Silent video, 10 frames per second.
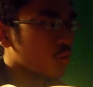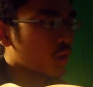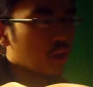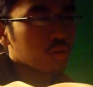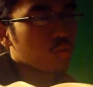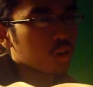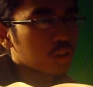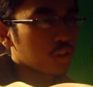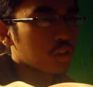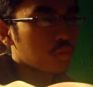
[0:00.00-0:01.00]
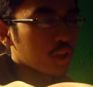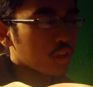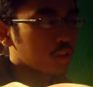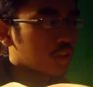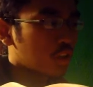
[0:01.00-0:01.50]
When I was watching this, my
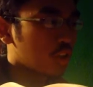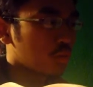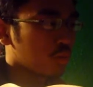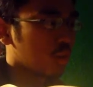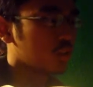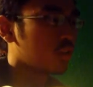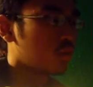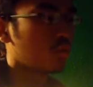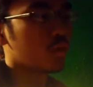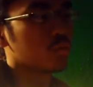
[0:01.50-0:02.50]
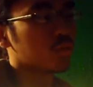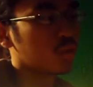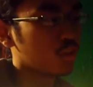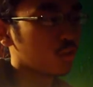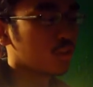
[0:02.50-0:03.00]
cousins actually predicted a Rey
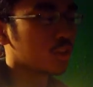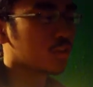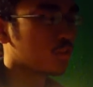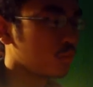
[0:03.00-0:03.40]
Mysterio victory,